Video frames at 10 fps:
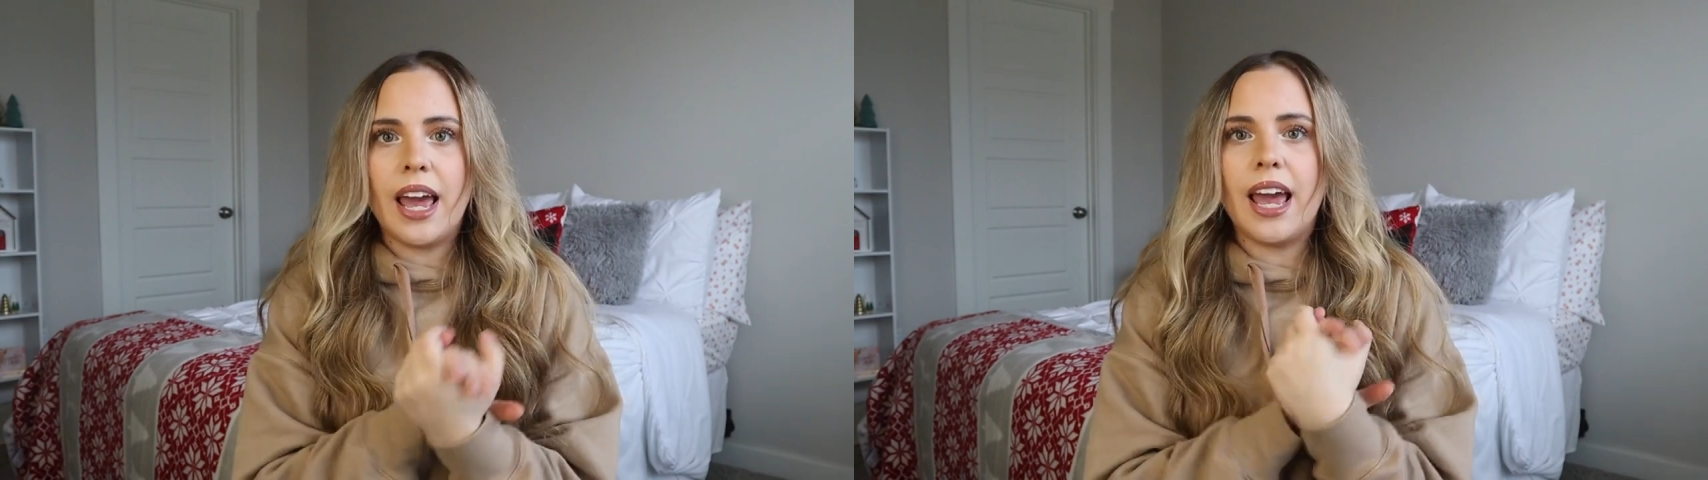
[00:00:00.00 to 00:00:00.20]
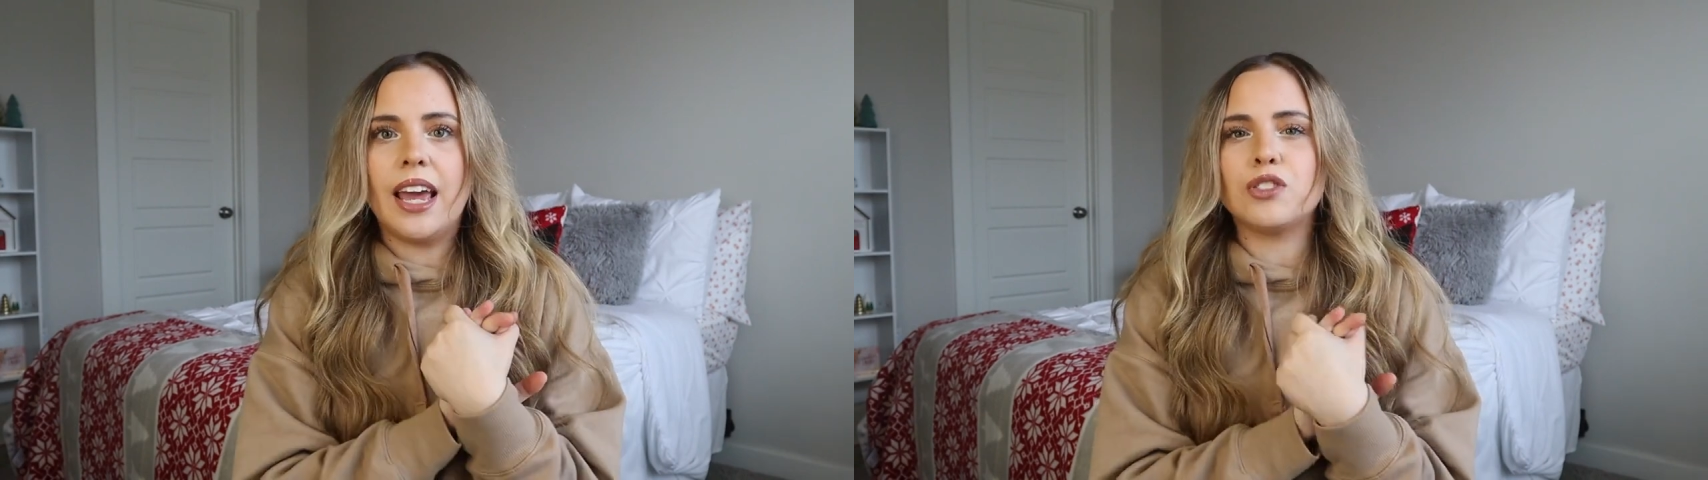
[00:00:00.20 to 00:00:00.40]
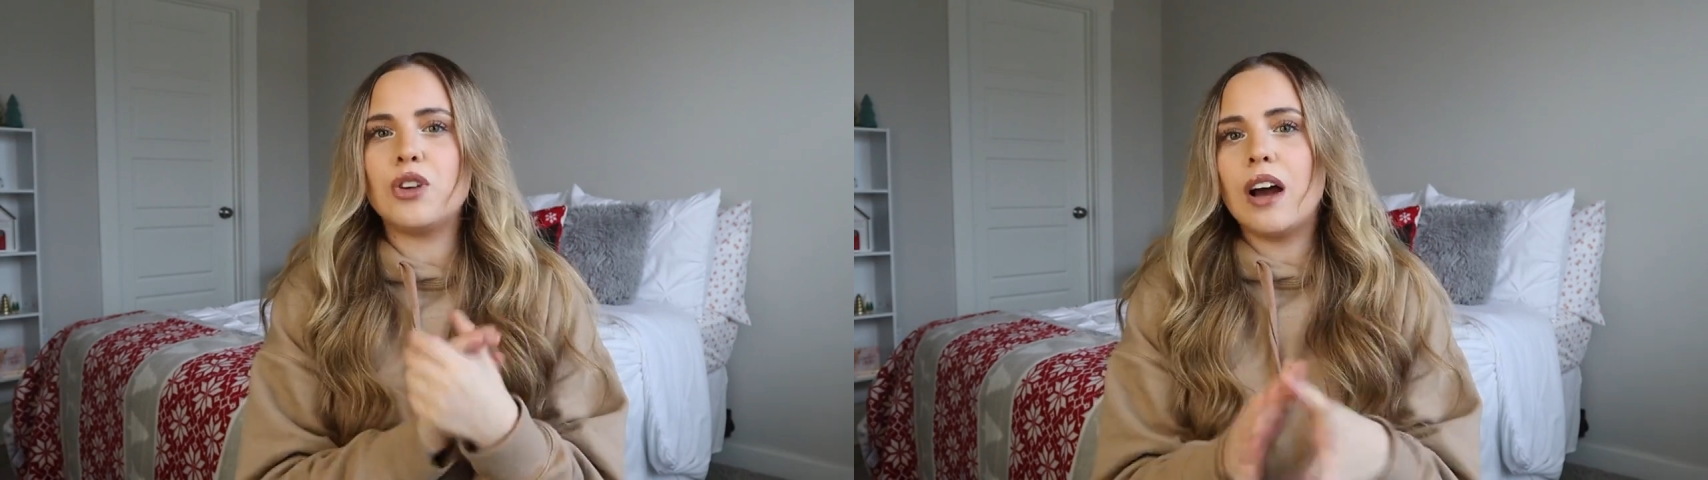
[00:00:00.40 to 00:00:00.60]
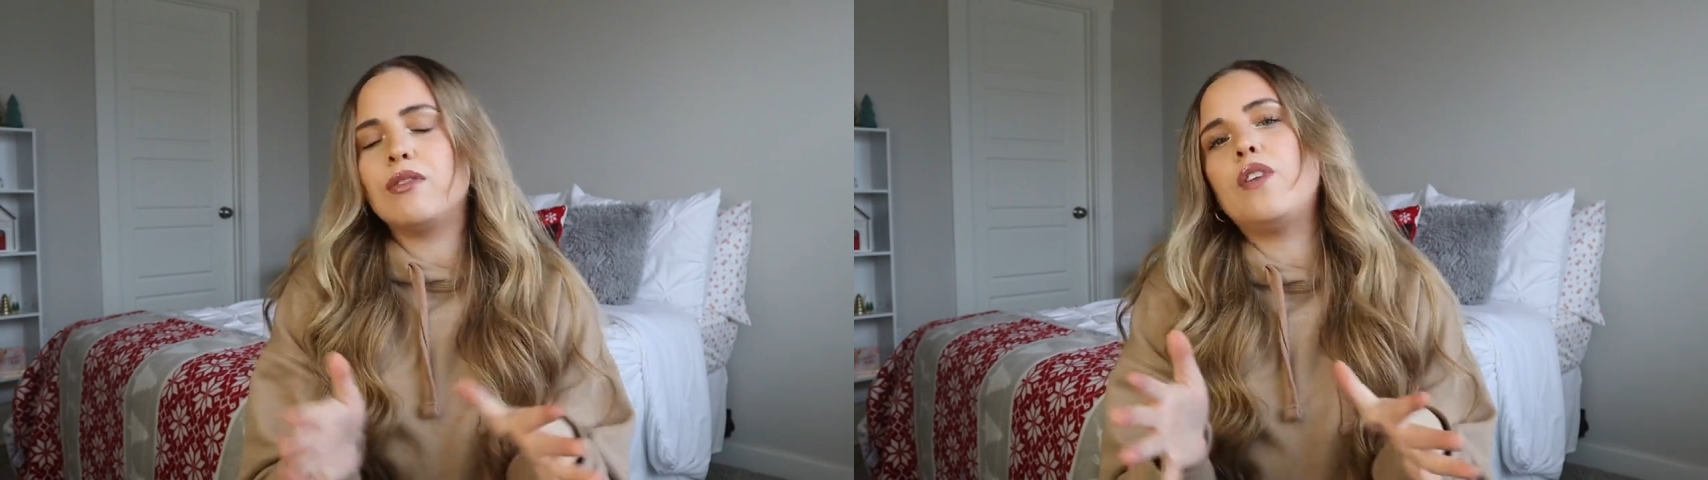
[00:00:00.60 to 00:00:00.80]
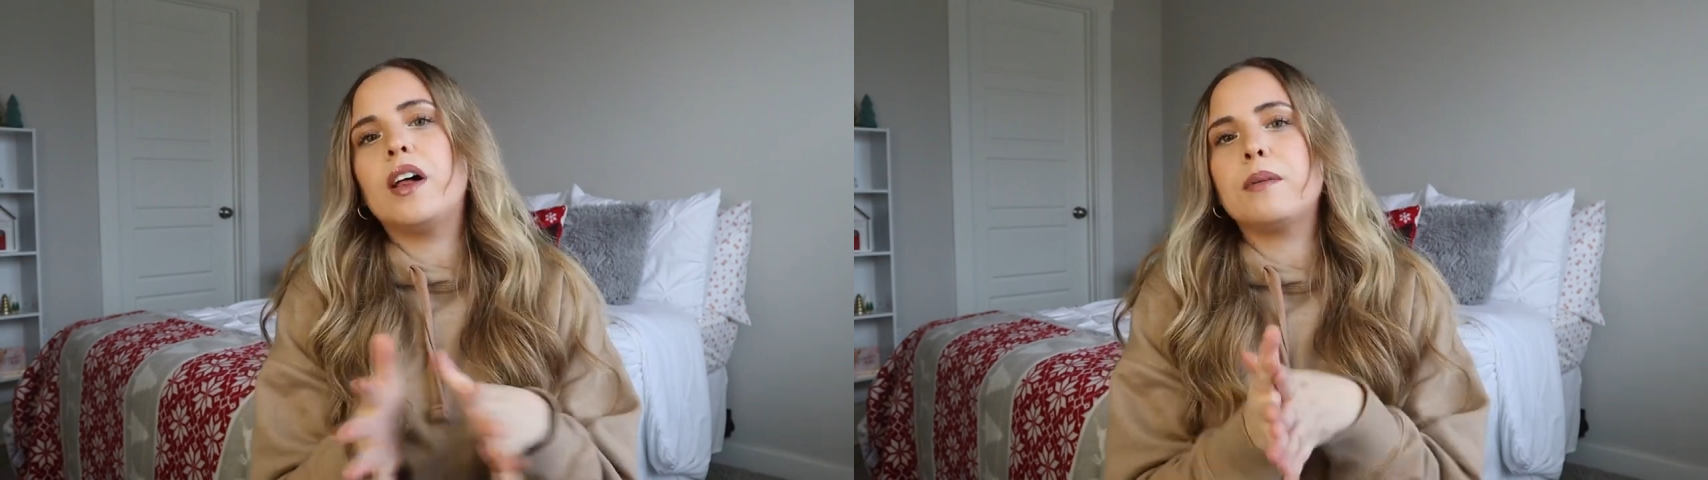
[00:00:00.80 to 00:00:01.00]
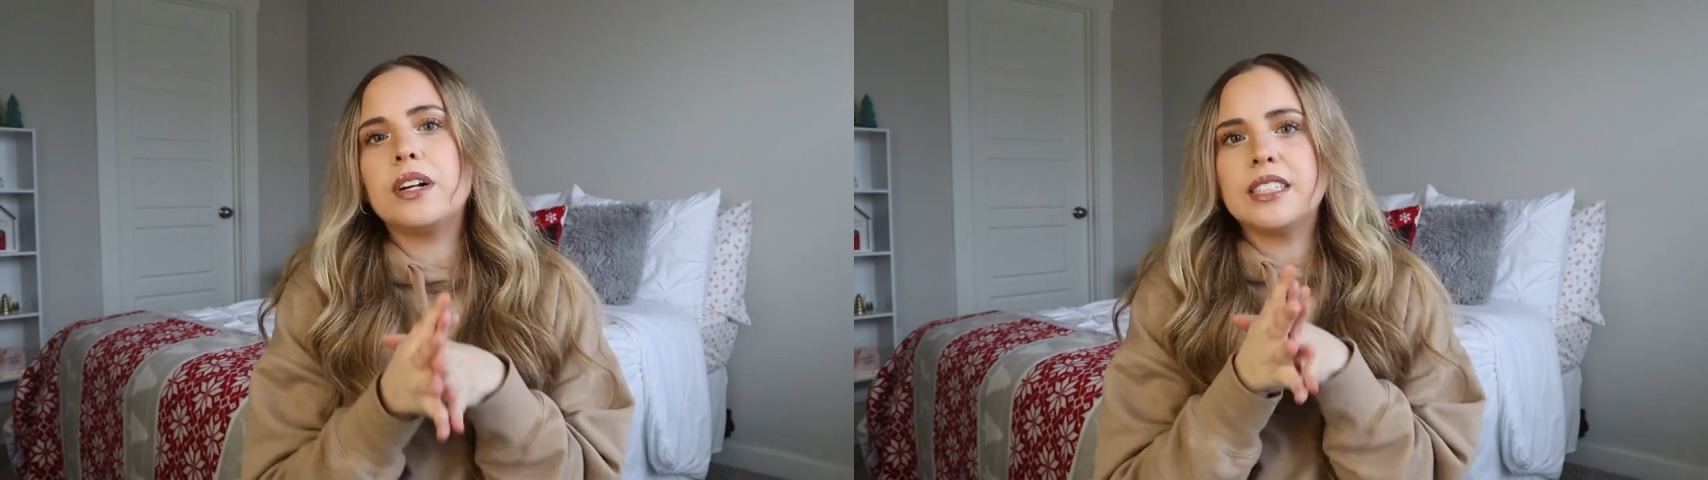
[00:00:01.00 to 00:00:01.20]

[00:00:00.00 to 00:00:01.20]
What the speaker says: a travel volleyball